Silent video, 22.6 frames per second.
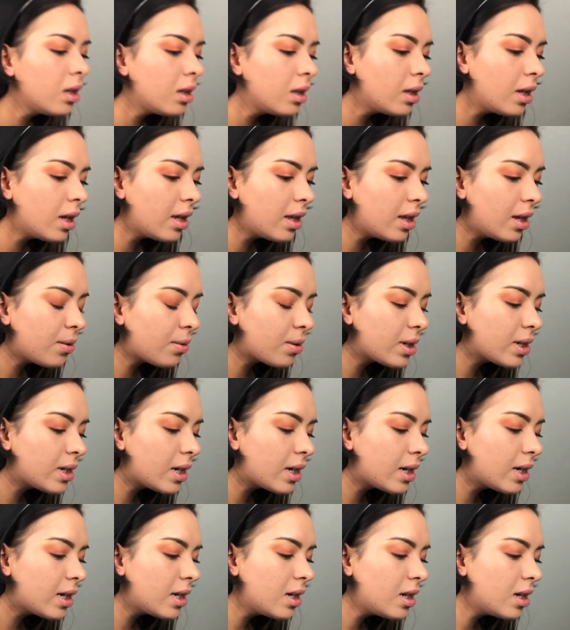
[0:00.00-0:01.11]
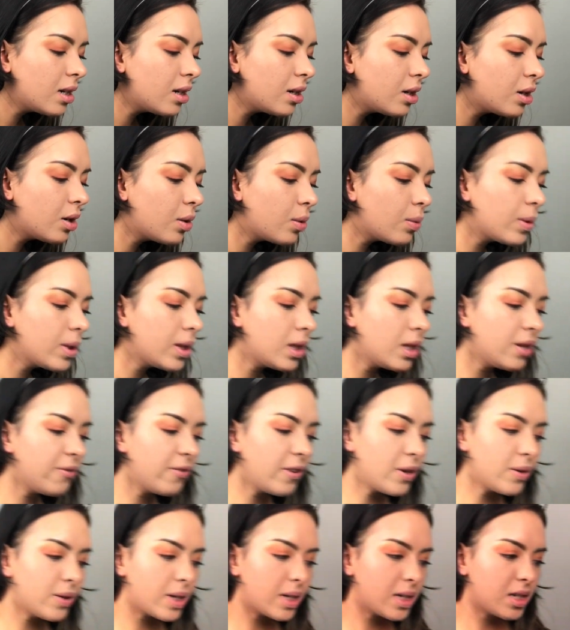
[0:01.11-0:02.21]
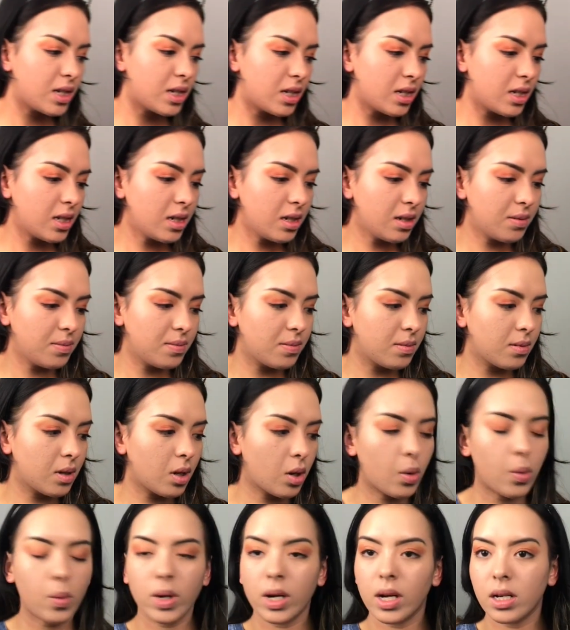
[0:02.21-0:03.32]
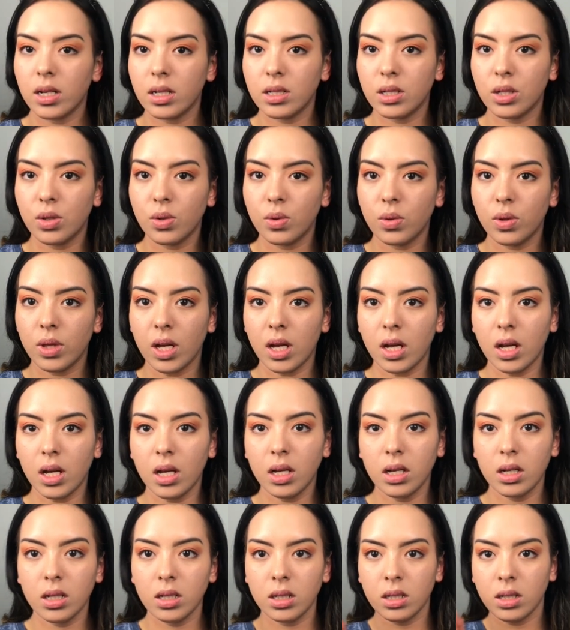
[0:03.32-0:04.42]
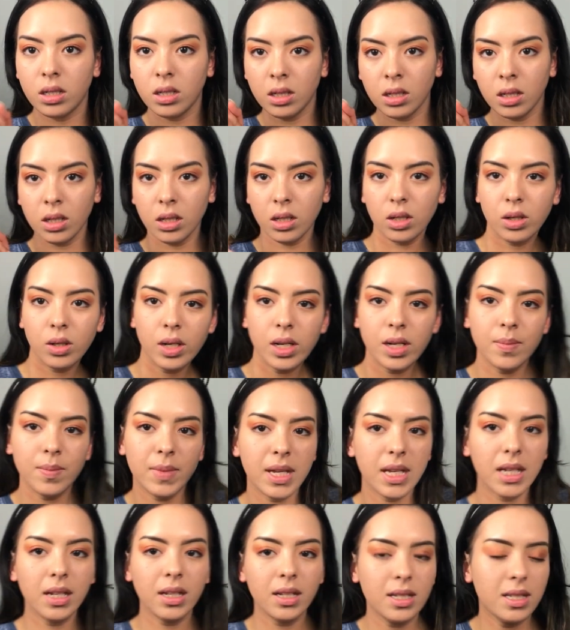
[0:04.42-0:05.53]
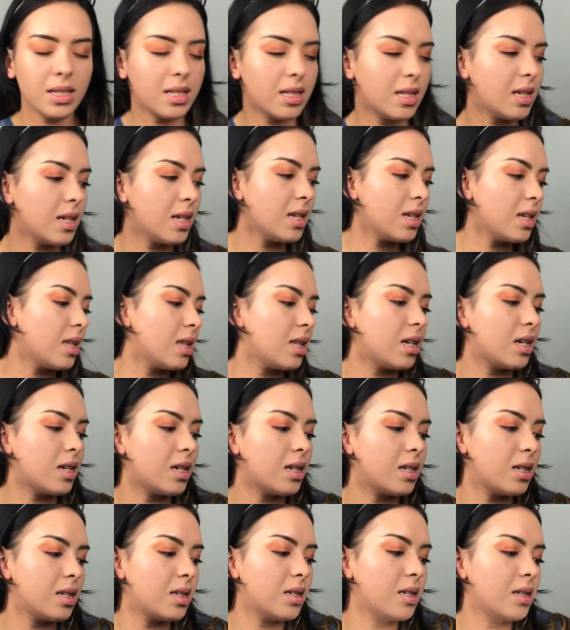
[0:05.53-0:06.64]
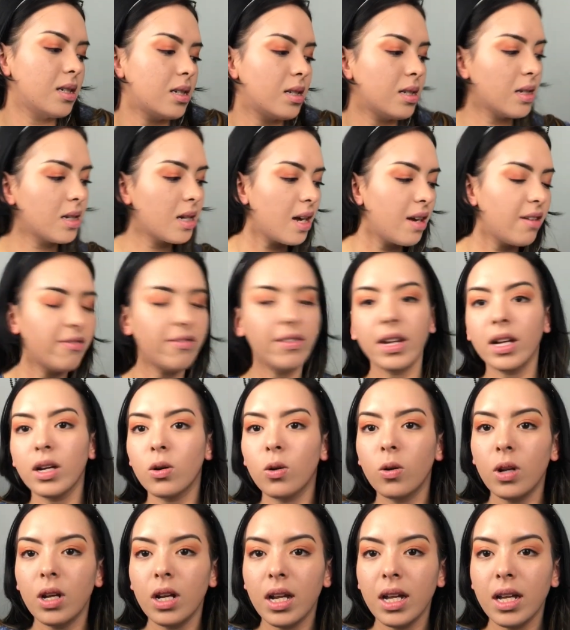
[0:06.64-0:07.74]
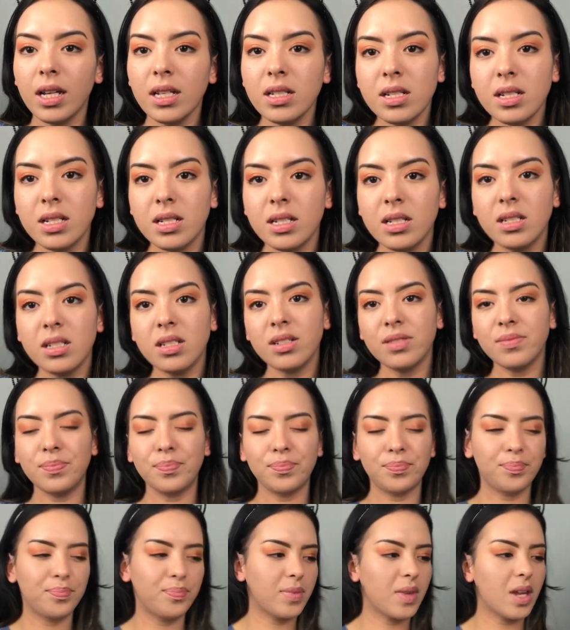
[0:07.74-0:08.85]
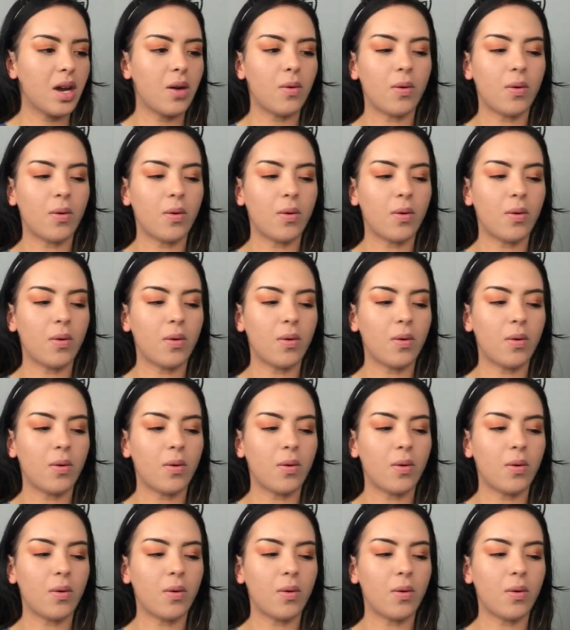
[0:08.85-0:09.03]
Now that we're done with the foundation, we're gonna do the creamy concealer. Café con leche. I